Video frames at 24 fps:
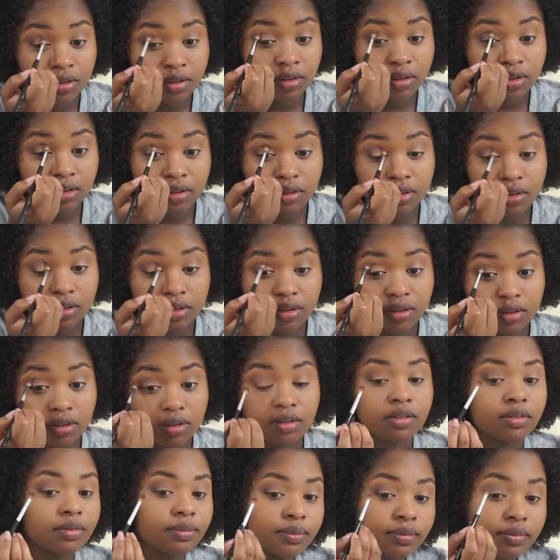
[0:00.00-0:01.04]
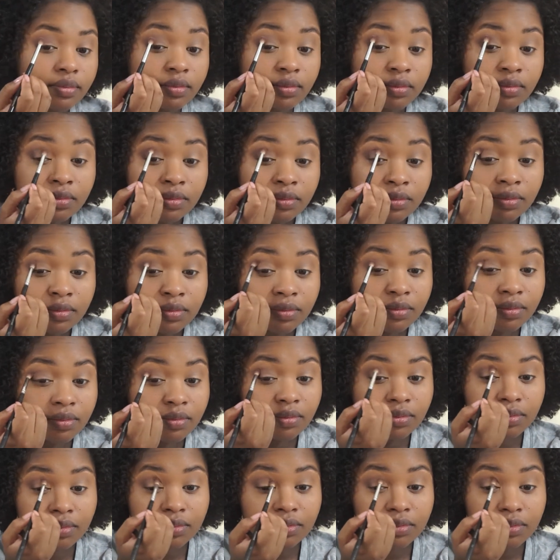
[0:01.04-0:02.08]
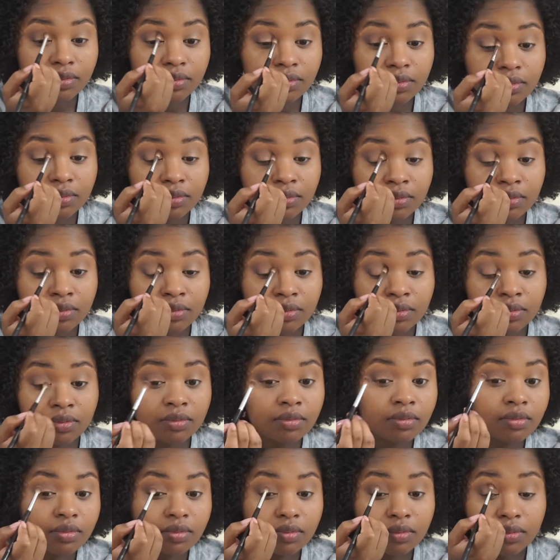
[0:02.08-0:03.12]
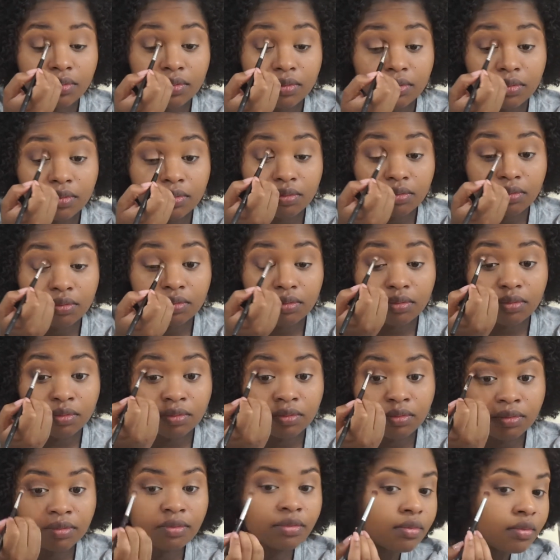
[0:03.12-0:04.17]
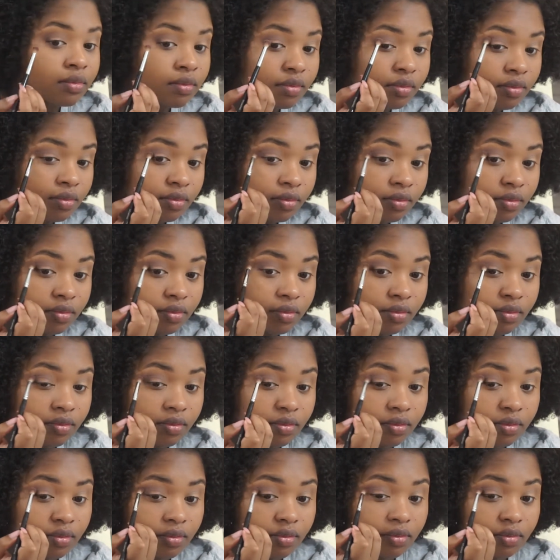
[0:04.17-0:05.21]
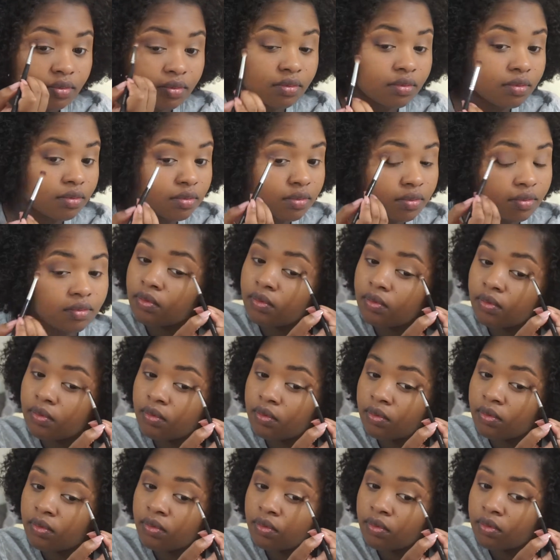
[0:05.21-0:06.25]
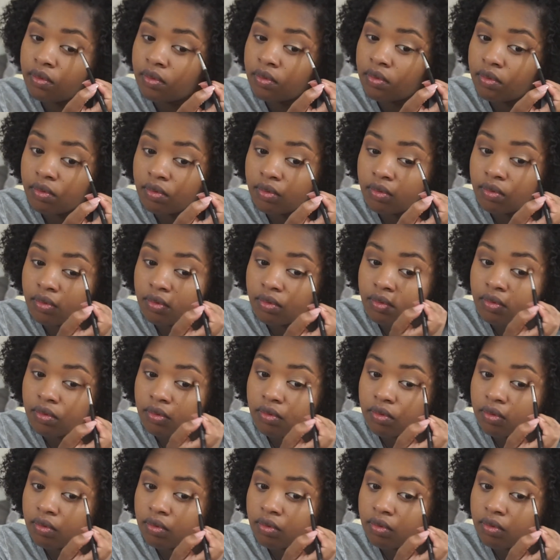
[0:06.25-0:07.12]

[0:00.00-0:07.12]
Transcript: (silence)